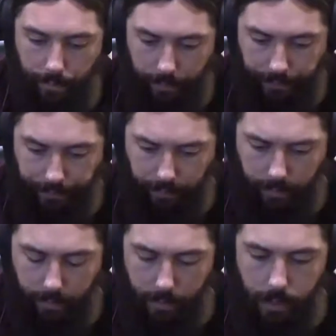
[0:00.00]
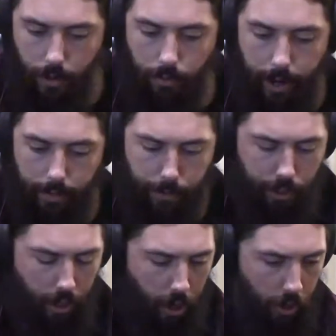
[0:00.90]
Right, and
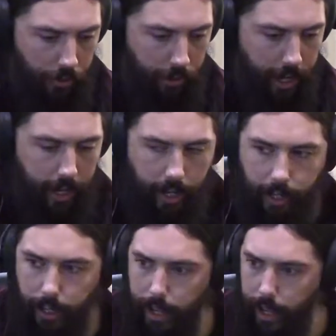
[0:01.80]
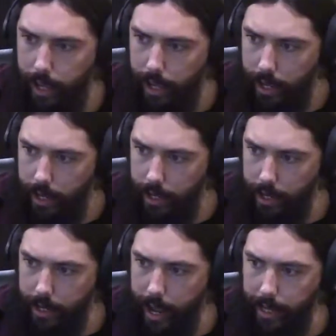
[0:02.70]
just alternating
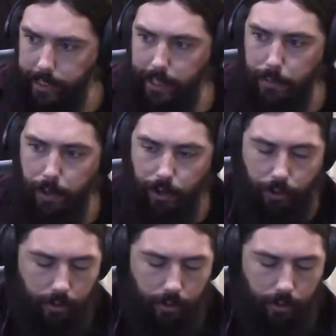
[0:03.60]
index and middle.